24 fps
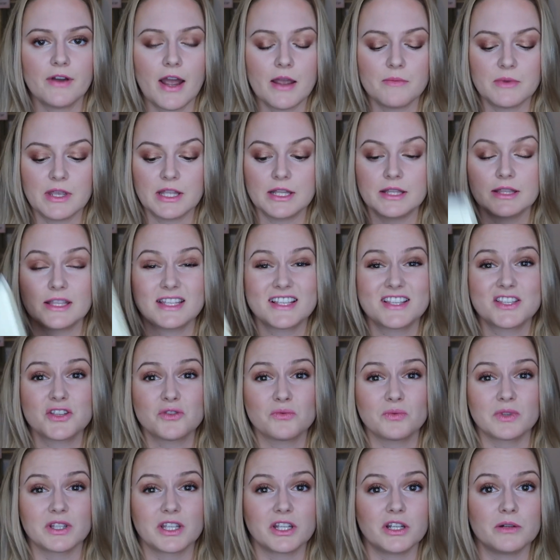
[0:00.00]
I mean, this is a
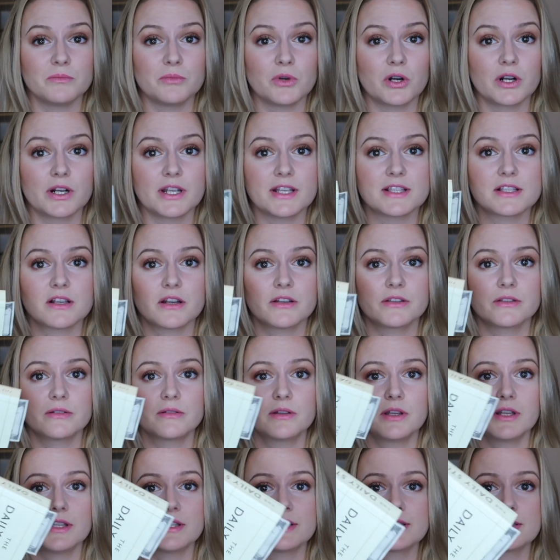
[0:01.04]
really good book.
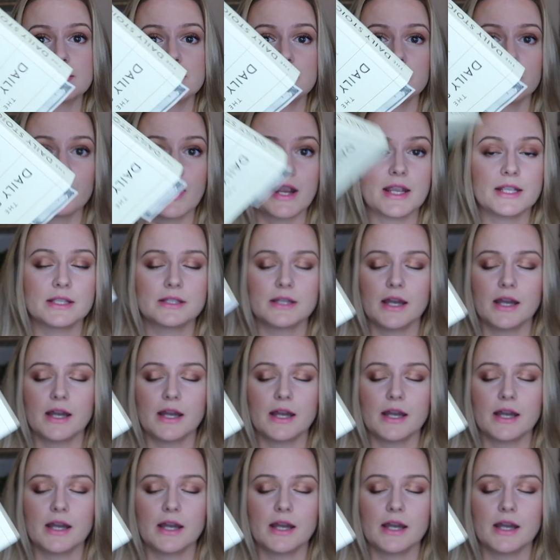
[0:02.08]
It's great.